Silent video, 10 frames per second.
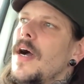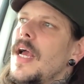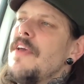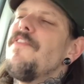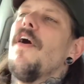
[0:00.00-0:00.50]

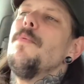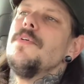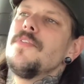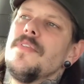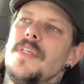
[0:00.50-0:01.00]
if I
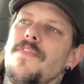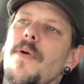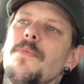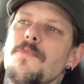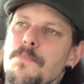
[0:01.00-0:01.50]

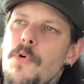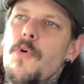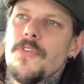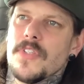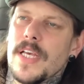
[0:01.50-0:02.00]
was
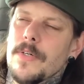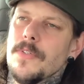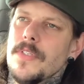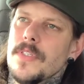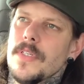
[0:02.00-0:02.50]
more
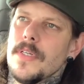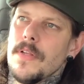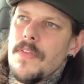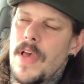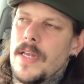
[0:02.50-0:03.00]
skilled,
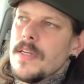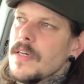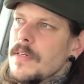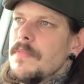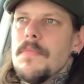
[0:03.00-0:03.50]
then
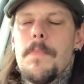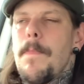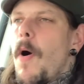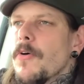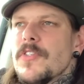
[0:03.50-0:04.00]

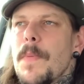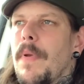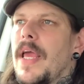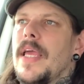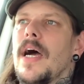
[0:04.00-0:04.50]

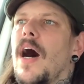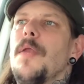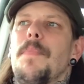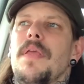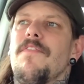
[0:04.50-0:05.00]
possibly
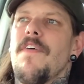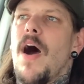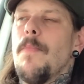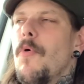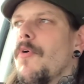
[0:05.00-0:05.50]
I'd be
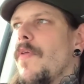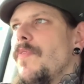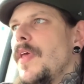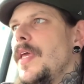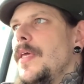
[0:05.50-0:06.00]
far more on
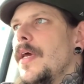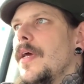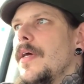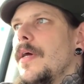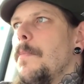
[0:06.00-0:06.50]
the
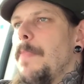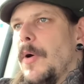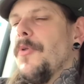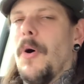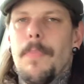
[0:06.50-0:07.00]

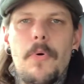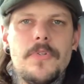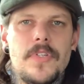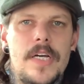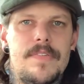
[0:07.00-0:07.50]
built not bought
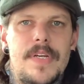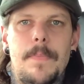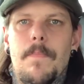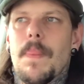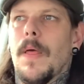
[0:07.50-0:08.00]
side of it.
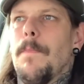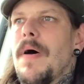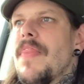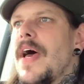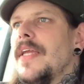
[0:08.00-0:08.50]

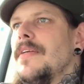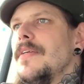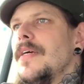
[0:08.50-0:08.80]
But then